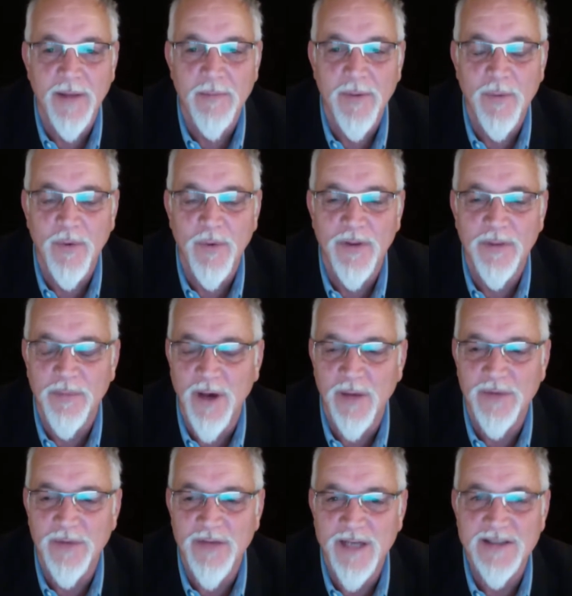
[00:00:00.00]
But what the
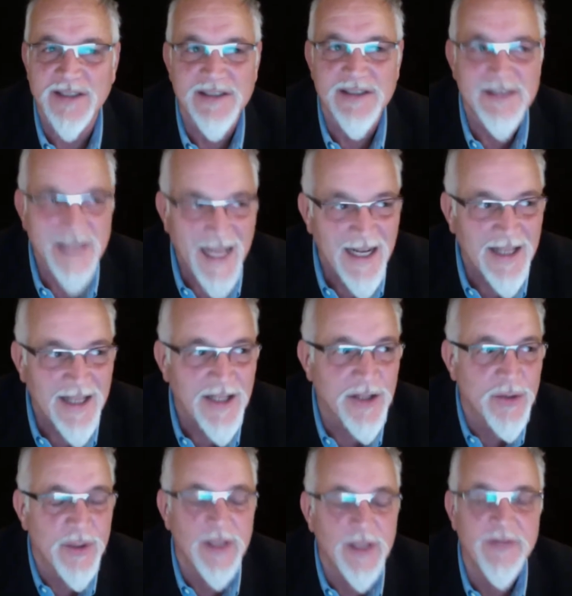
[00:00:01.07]
Bible's actually telling you
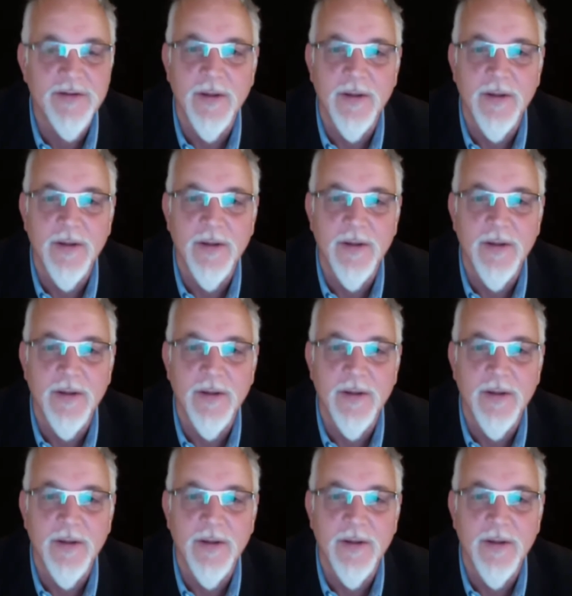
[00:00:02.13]
is